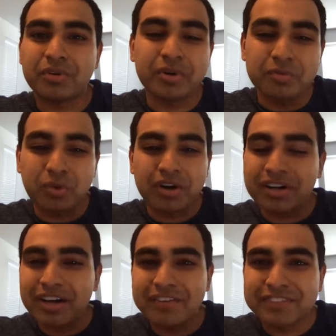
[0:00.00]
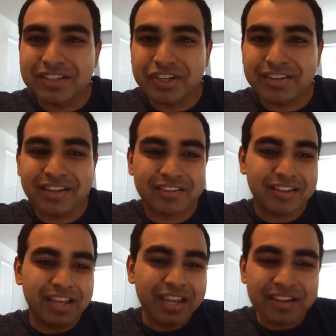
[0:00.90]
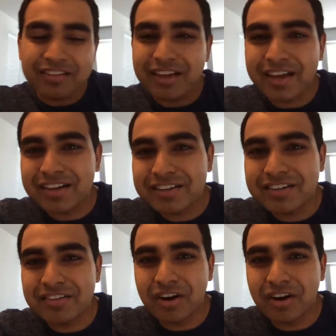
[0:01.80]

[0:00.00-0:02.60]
good work of the JSX inside this